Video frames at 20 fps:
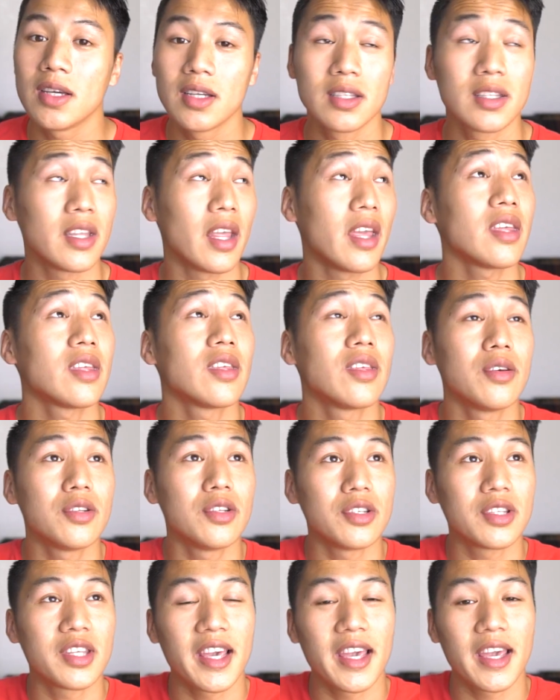Thank you
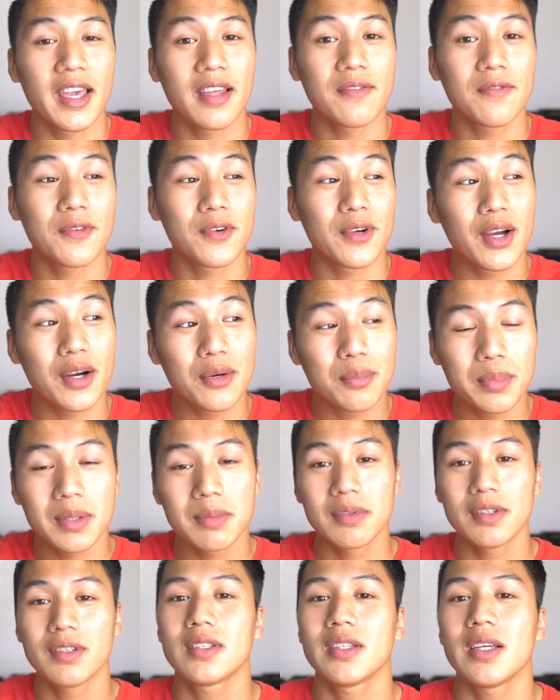to Ken for helping
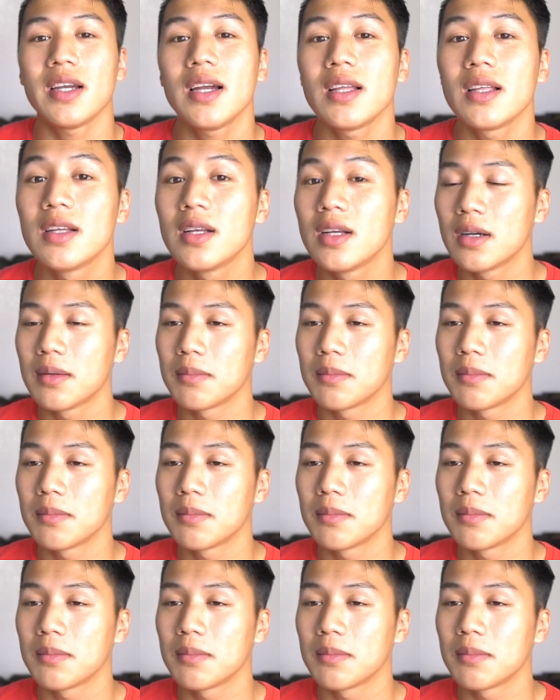me with that.